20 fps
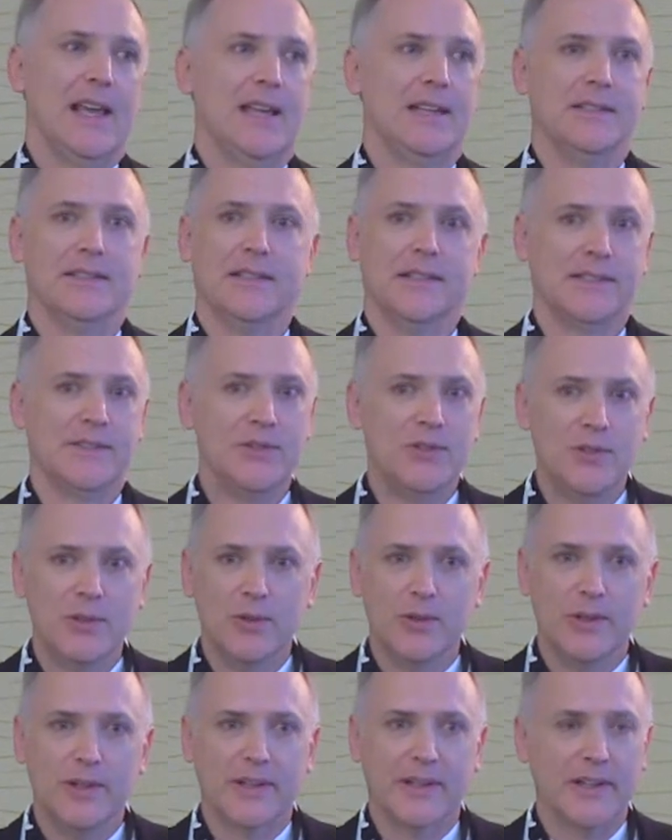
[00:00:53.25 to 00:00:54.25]
And just
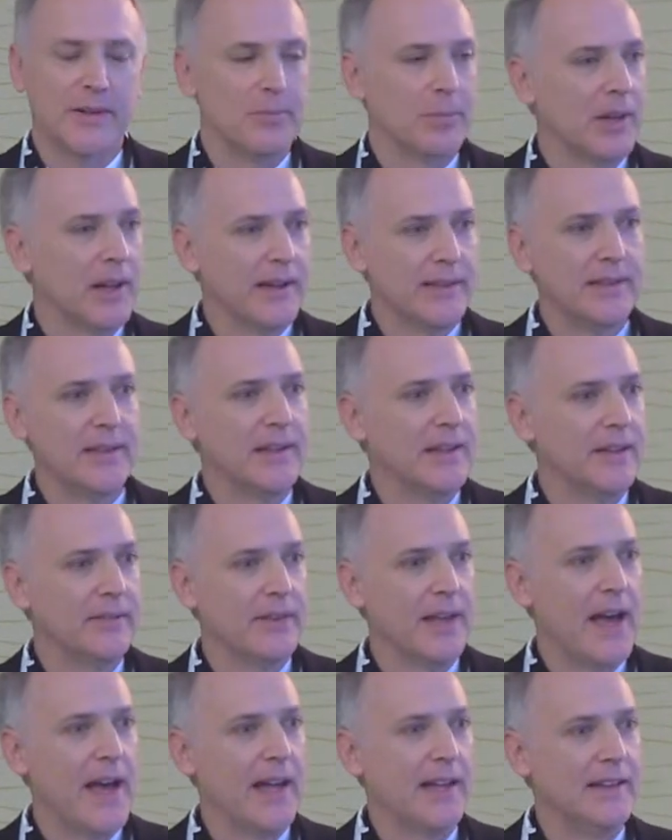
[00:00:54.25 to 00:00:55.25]
due to the complexity
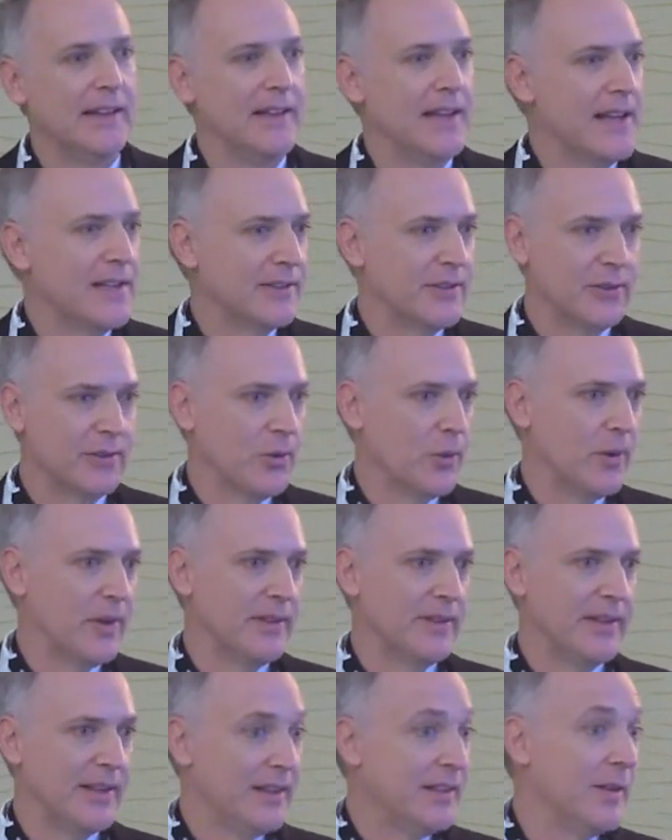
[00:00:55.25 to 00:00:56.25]
of that, the answer is
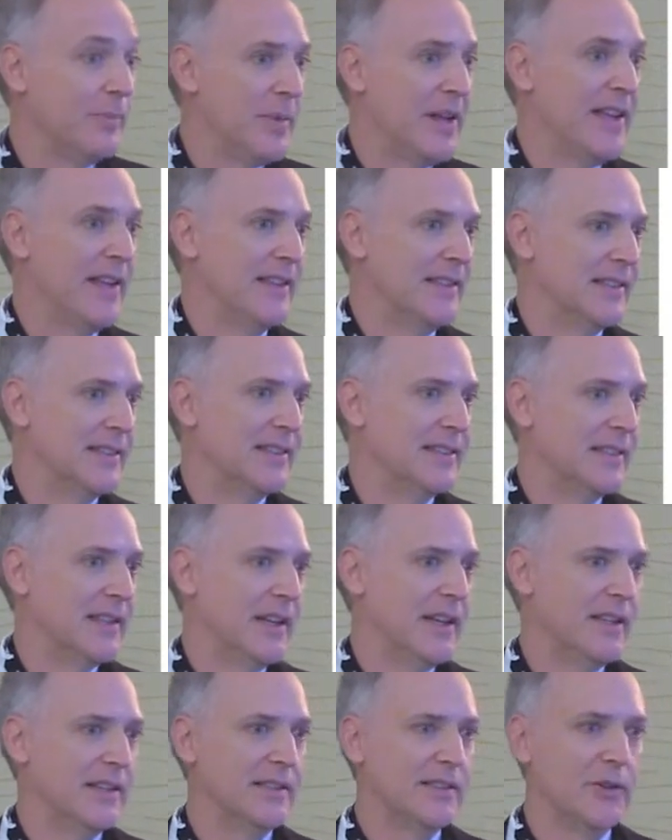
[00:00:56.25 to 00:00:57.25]
always it depends.
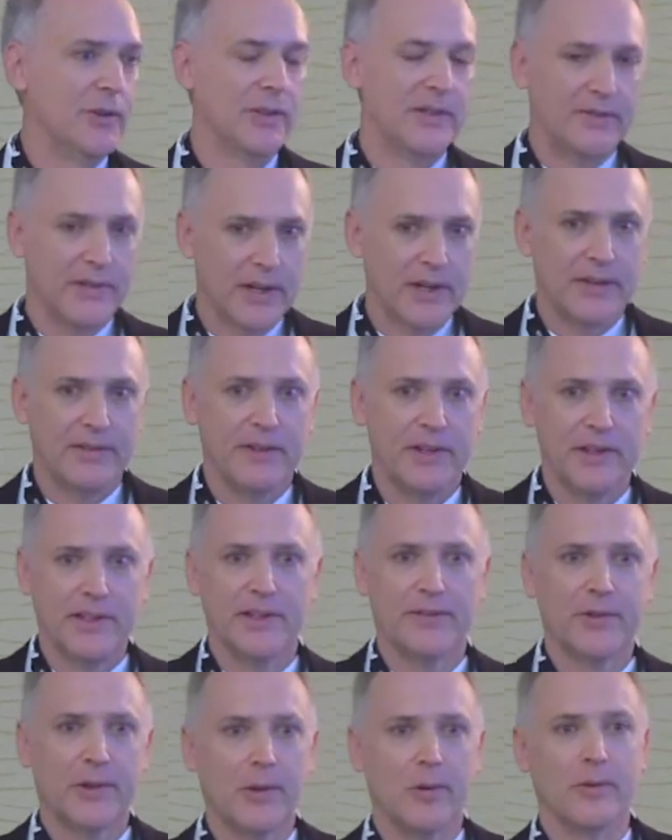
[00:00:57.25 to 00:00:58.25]
And so it's very, very
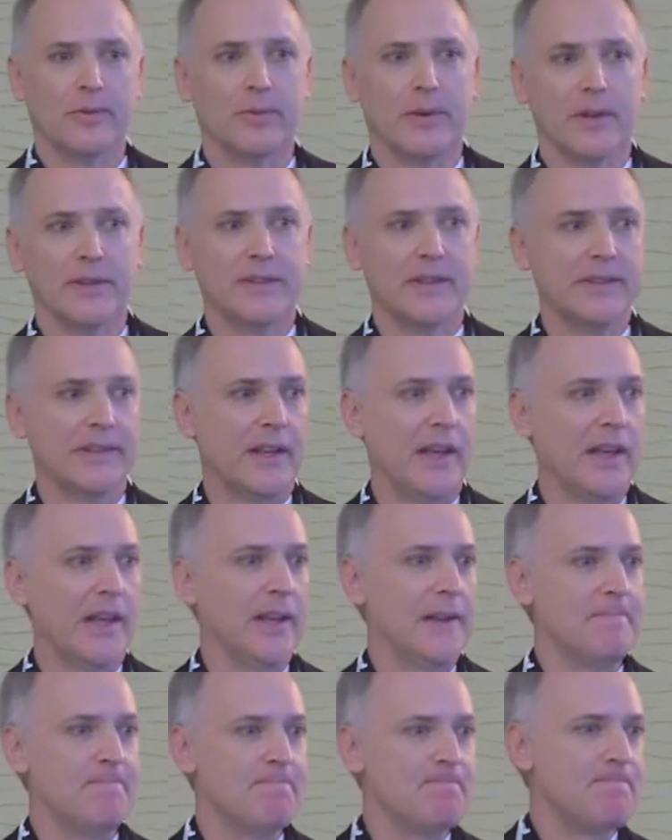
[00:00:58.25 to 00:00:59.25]
difficult for us to
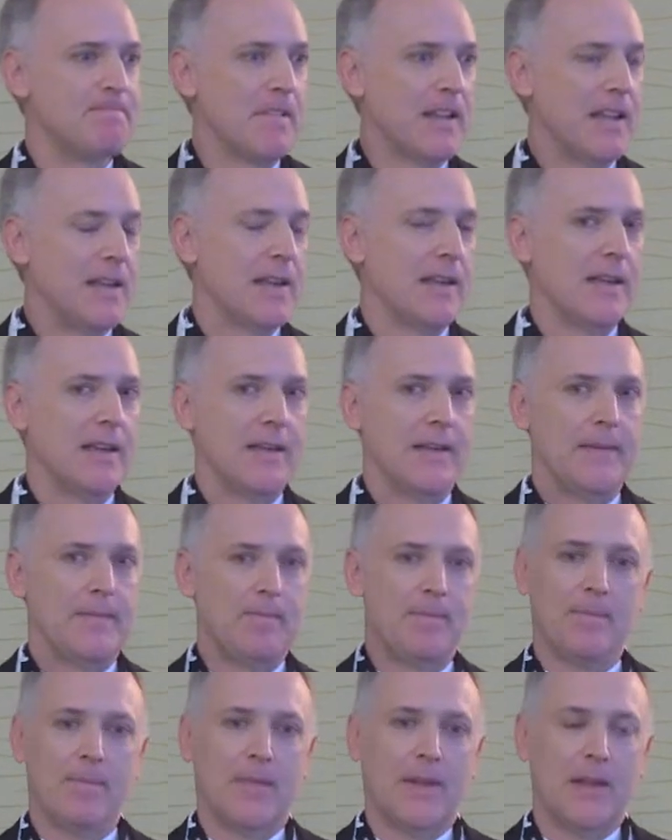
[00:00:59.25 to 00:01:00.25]
say,
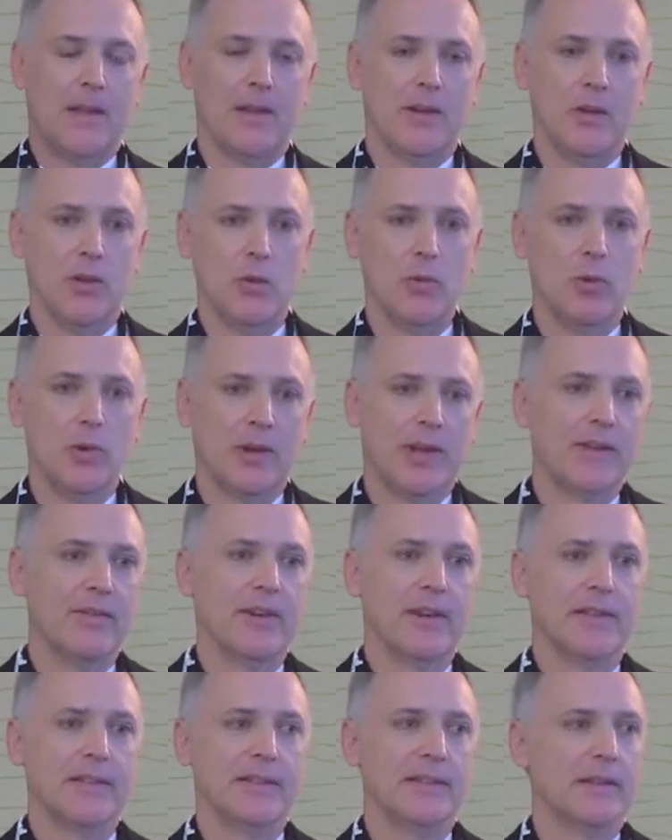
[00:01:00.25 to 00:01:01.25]
you will
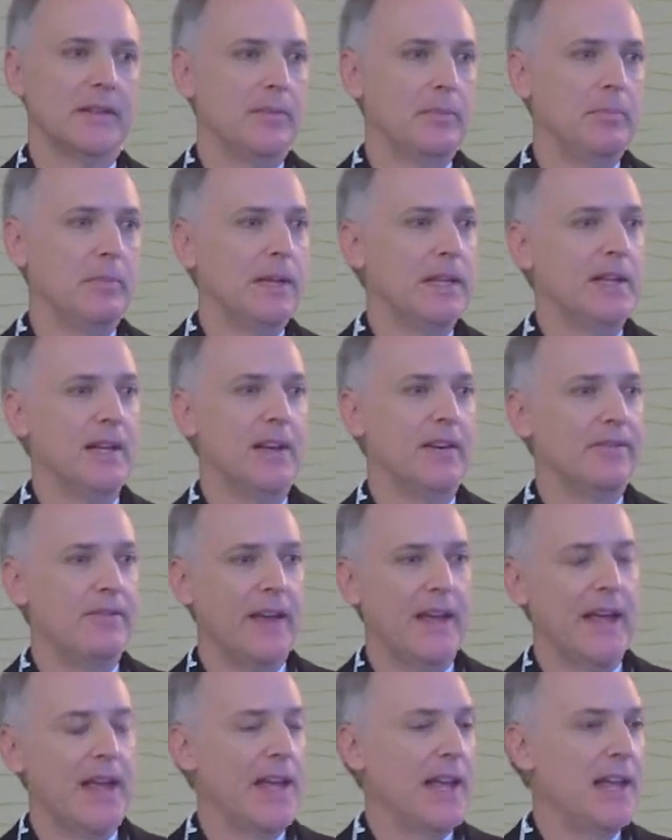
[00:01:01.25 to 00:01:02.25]
give us
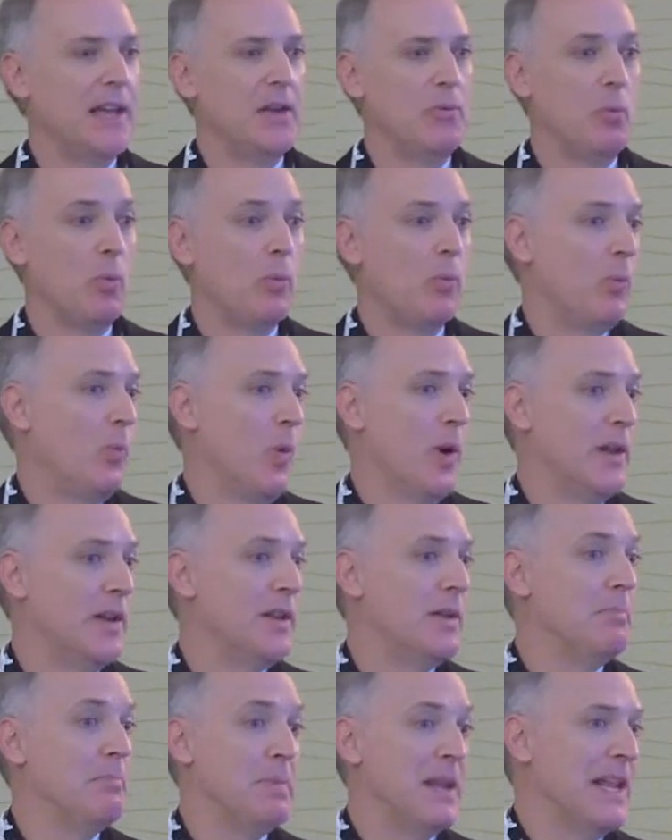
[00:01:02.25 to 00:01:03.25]
PDF
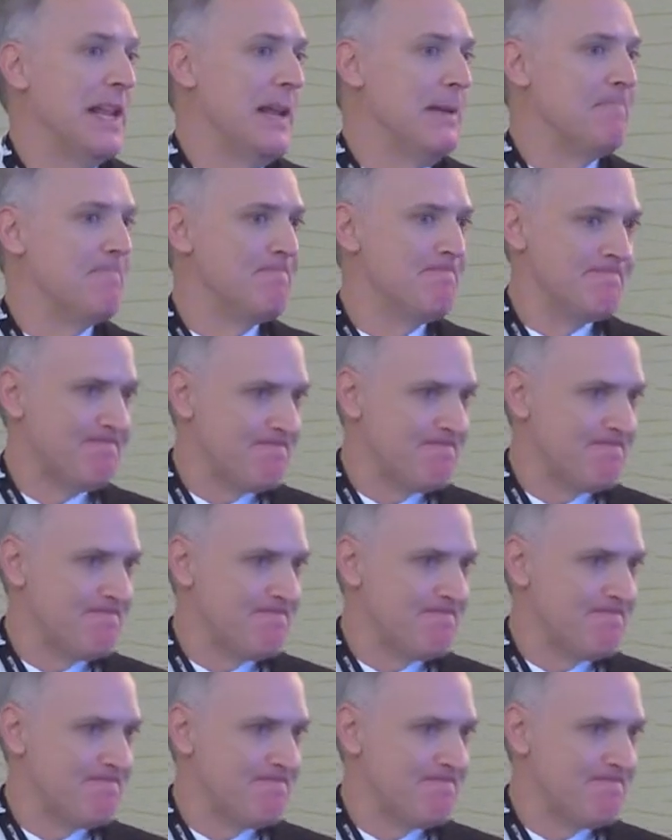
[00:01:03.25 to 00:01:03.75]
A1B